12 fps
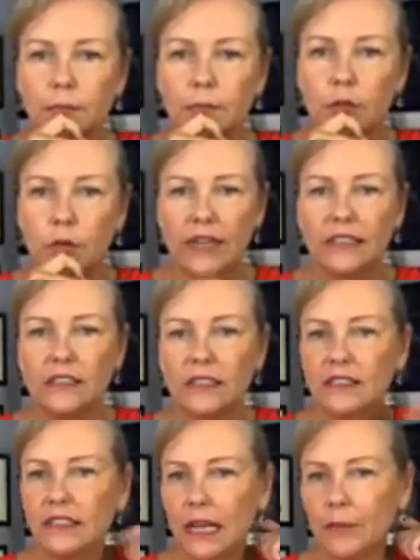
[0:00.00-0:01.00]
Teresa's
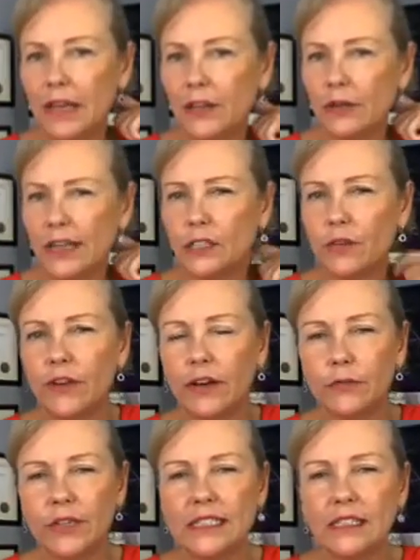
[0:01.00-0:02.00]
the same. Yeah, you guys are
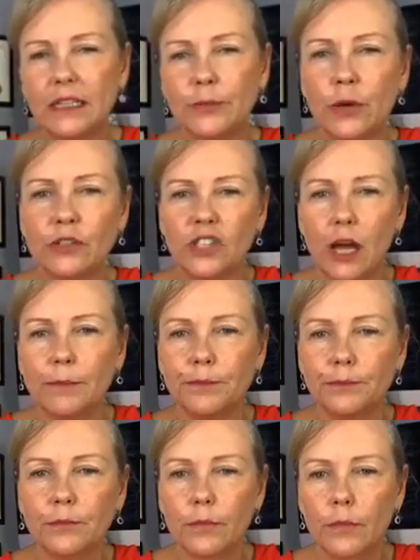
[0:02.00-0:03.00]
very recently post-op.
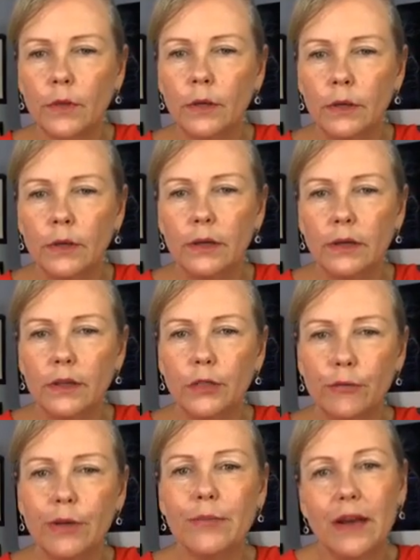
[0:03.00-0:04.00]

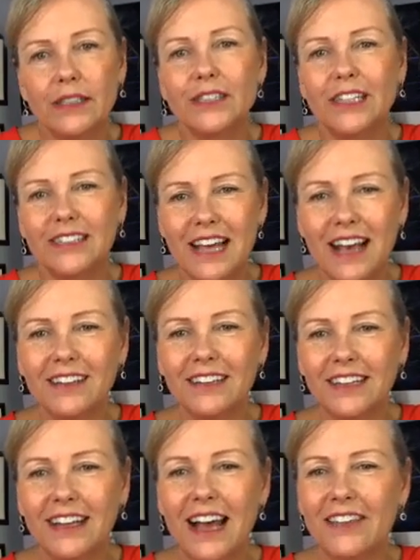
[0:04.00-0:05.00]
3 months,
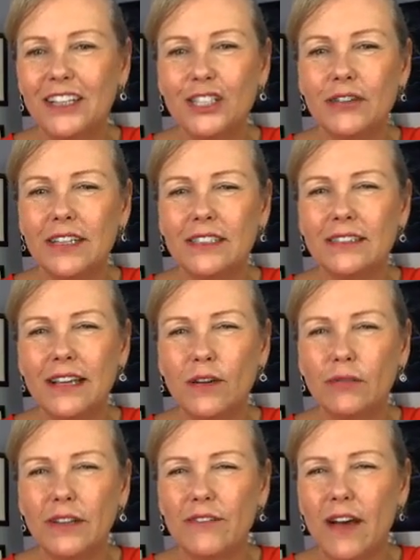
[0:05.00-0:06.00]
exactly. I think Teresa's like
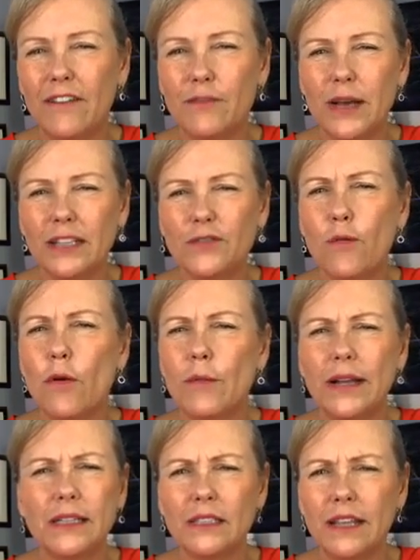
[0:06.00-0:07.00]
only 5 months, 4
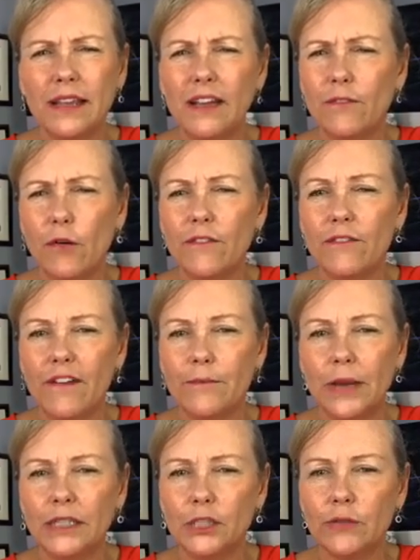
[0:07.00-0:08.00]
months, I think 4 or 5
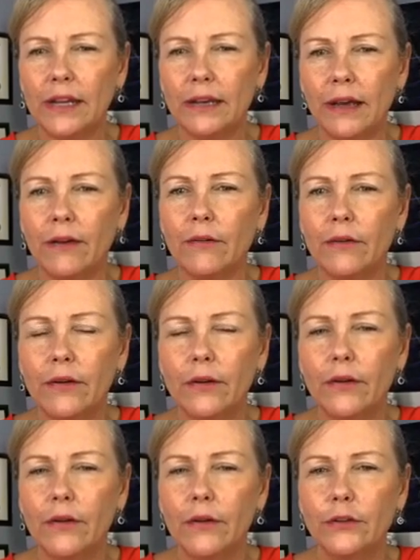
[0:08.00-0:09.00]
months right now.
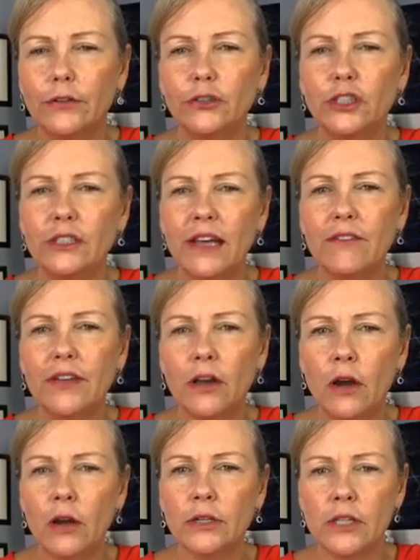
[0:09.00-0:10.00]
So she's having a
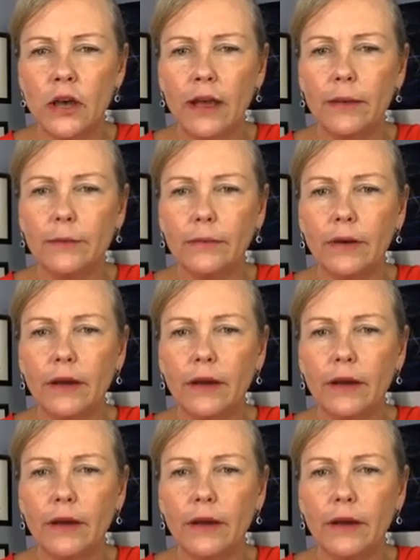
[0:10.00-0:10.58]
hard time